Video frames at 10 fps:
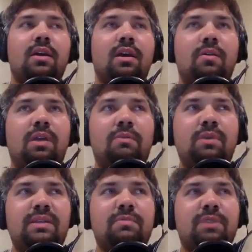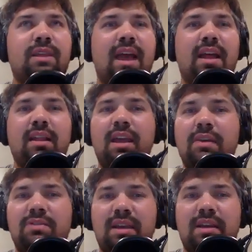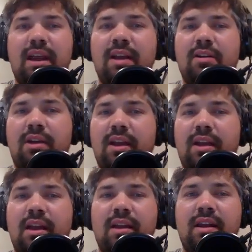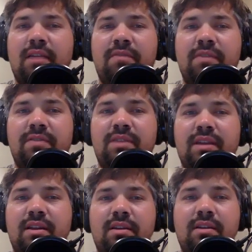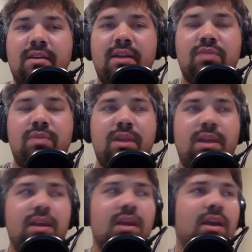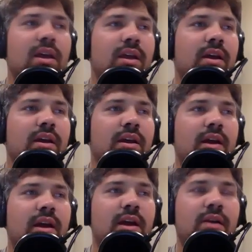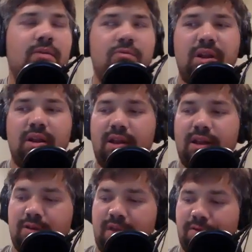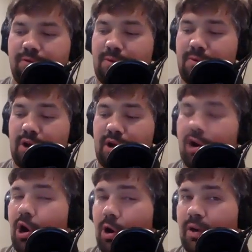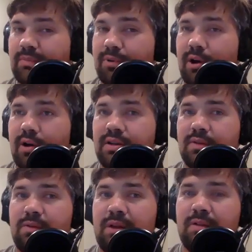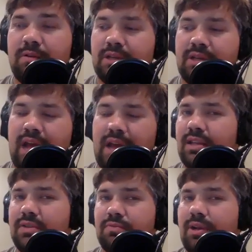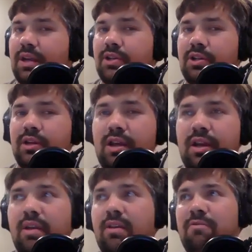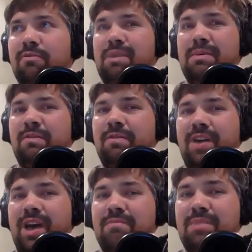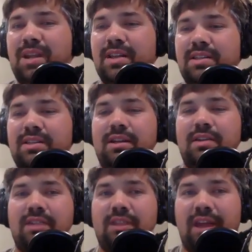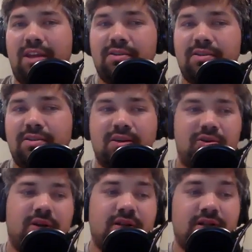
it wasn't really that late. It was like 9 o'clock at night, 9:15, 9:20, and we literally like from where our car is parked, we just hiked this ridge for maybe 5 minutes, and I was like, "Hey, there's a tree. Let's do a